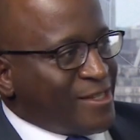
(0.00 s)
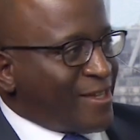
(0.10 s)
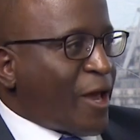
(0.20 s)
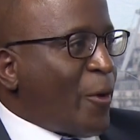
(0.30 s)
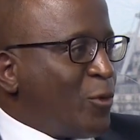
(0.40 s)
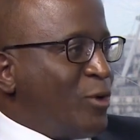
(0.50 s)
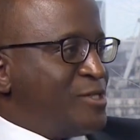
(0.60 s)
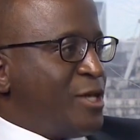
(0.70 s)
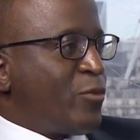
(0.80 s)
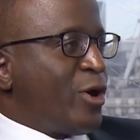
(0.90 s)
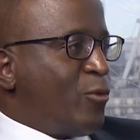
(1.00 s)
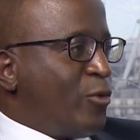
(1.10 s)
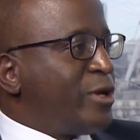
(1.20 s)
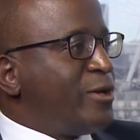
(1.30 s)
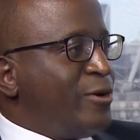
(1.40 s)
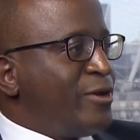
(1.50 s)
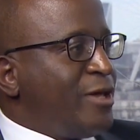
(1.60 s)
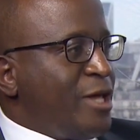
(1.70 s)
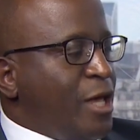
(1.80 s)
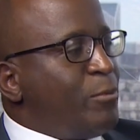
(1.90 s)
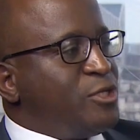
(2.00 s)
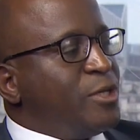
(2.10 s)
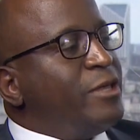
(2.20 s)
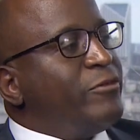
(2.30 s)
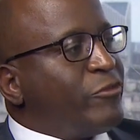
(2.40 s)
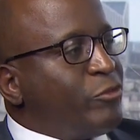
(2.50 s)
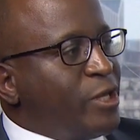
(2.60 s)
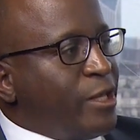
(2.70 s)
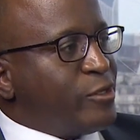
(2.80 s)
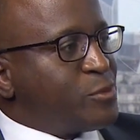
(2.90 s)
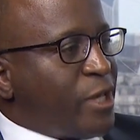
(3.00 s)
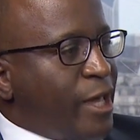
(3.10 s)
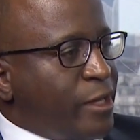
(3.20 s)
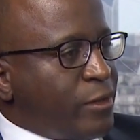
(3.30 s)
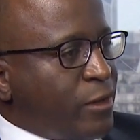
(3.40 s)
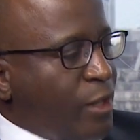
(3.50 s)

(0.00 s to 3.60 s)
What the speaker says: the current ones that we're working on, but you're leaving everybody else behind.